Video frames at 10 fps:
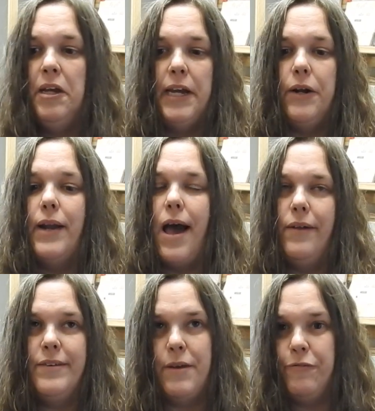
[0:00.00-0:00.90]
here on out,
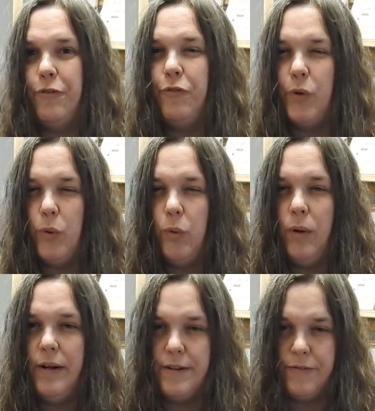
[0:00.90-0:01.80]
except for a few
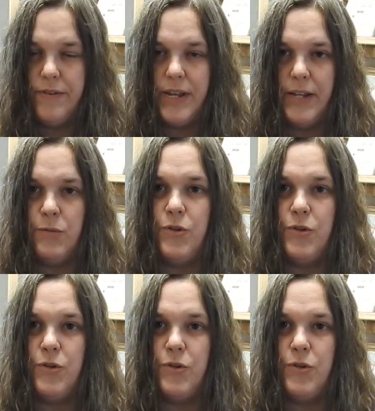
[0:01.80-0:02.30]
different dates,